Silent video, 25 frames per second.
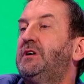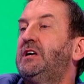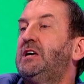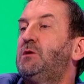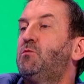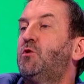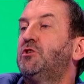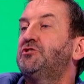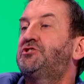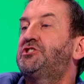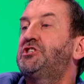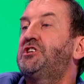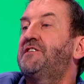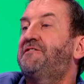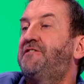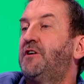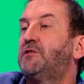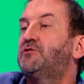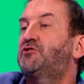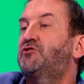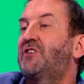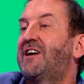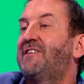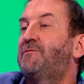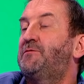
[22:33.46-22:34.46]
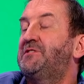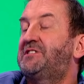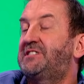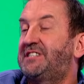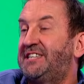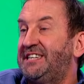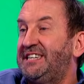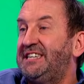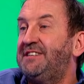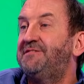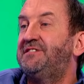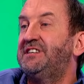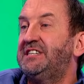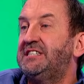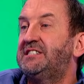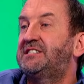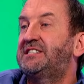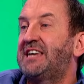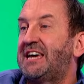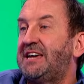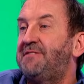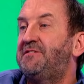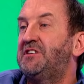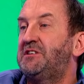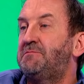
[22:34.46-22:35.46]
He wanted a photograph with TV's
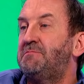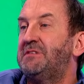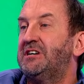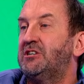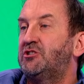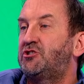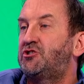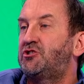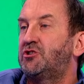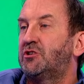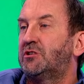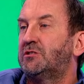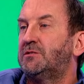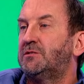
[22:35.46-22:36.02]
David Mitchell.